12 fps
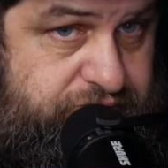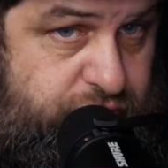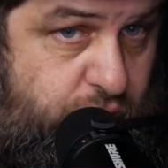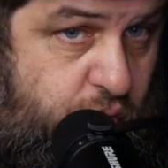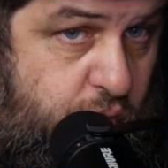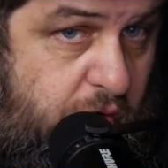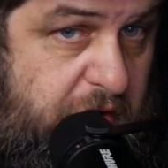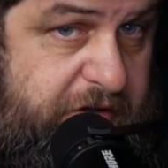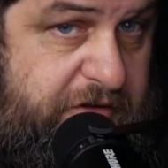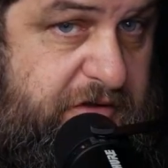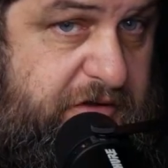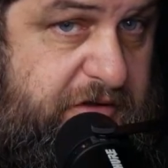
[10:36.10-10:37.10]

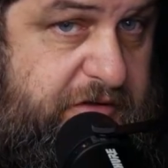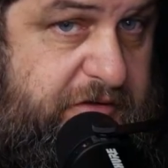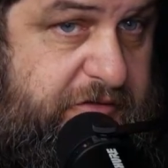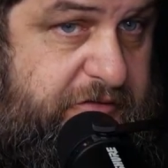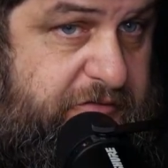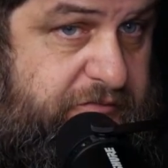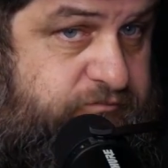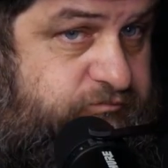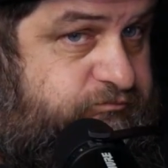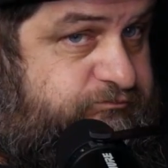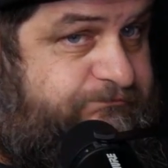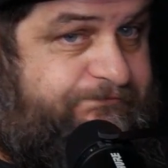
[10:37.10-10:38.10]
what is
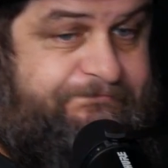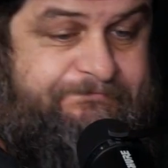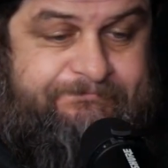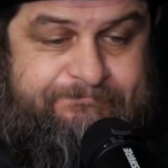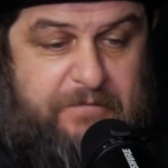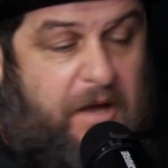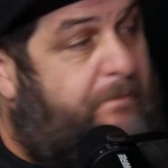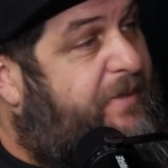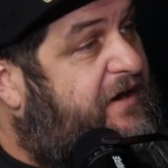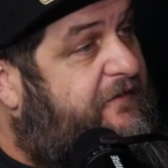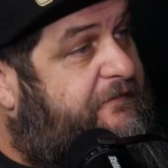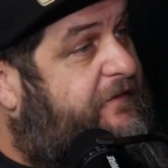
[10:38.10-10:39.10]
a
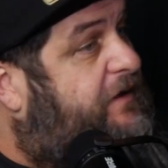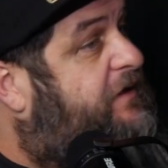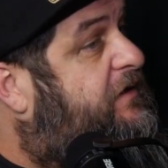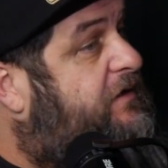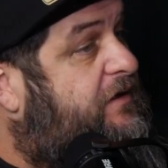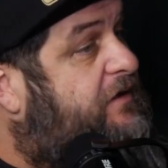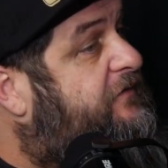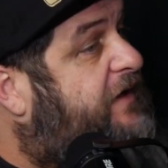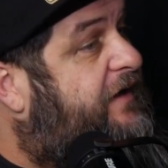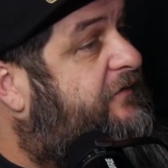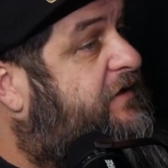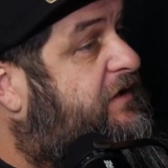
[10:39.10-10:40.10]
benefit of
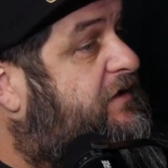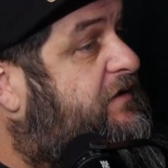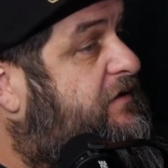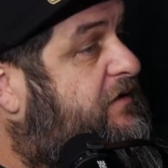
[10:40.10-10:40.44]
having